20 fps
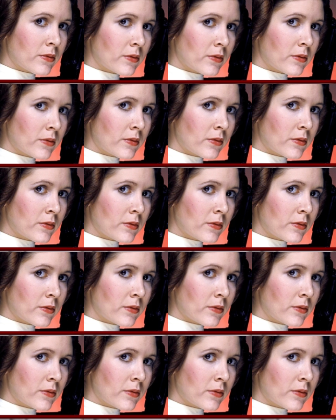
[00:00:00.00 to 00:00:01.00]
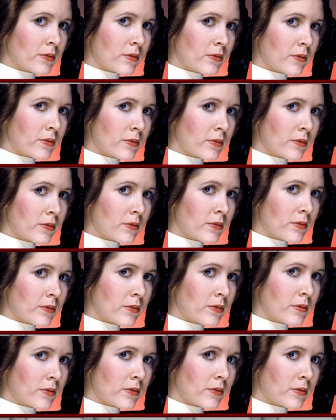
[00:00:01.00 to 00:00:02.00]

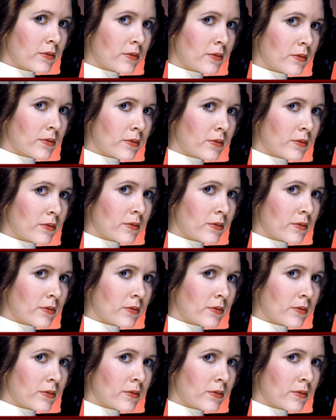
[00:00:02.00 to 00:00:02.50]
The person shown says nothing.